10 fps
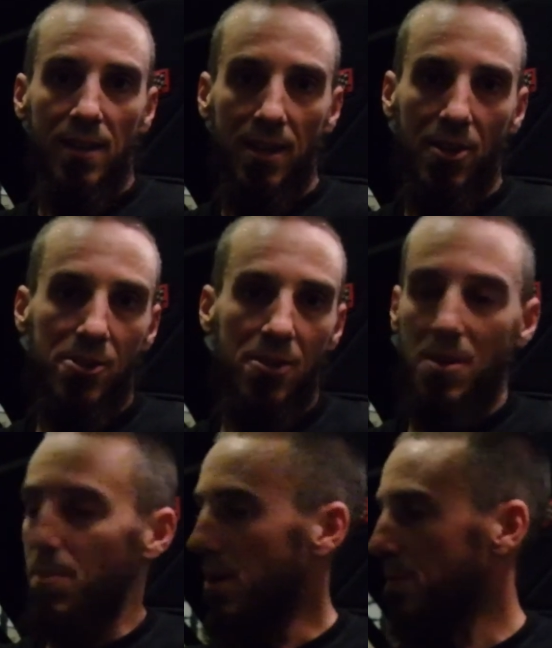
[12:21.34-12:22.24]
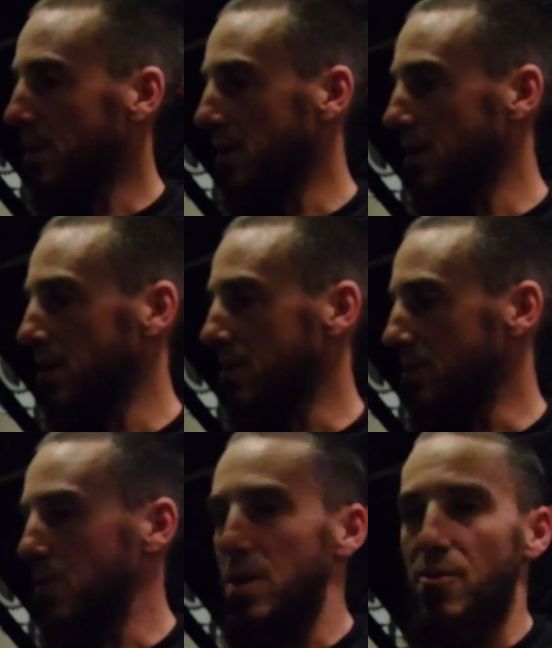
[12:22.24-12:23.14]
you know, turn the pump on,
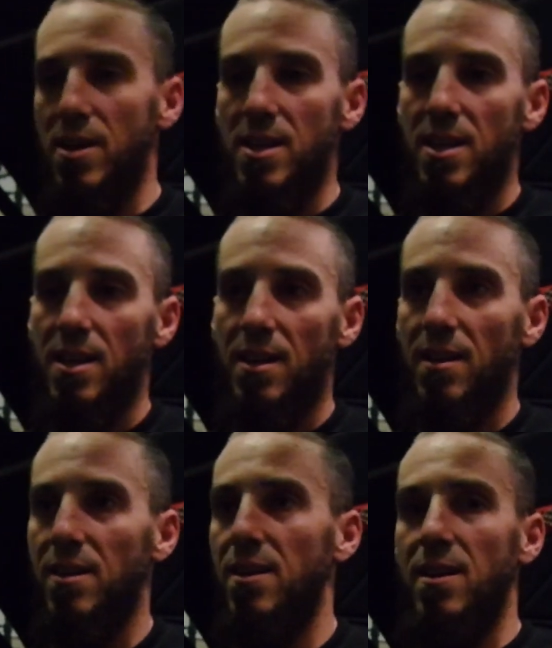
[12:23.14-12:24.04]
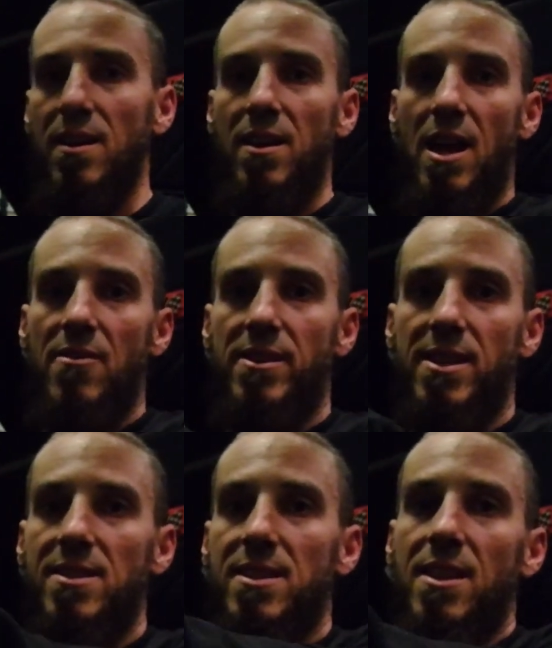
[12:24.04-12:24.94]
turn whatever I need.
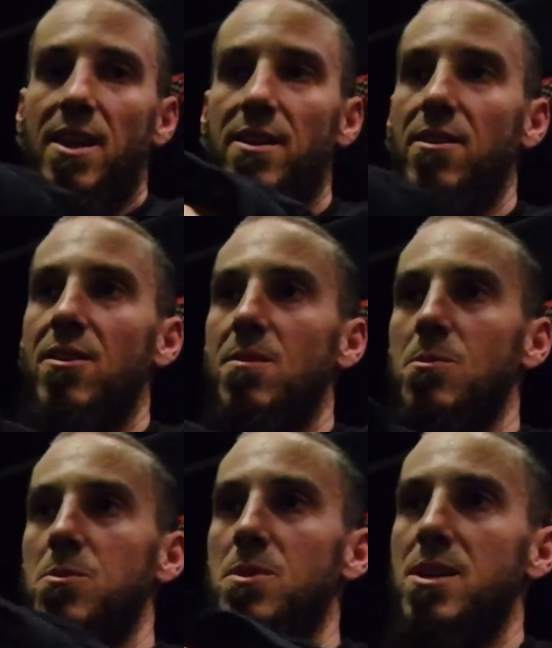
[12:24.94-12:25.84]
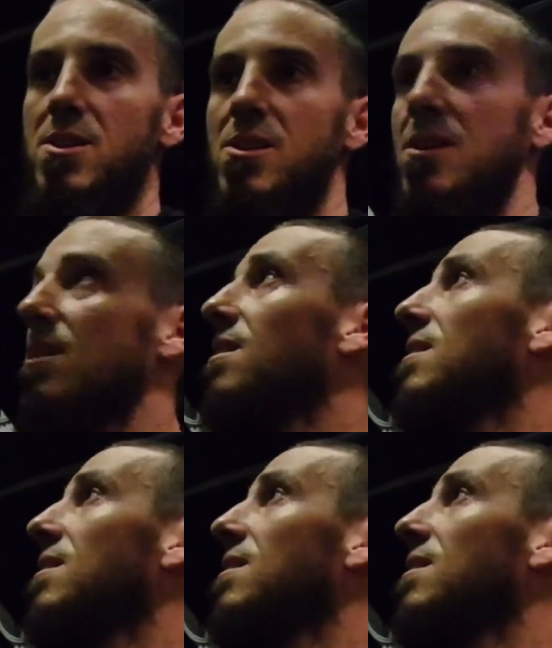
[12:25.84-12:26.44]
Everything's in like arm's reach.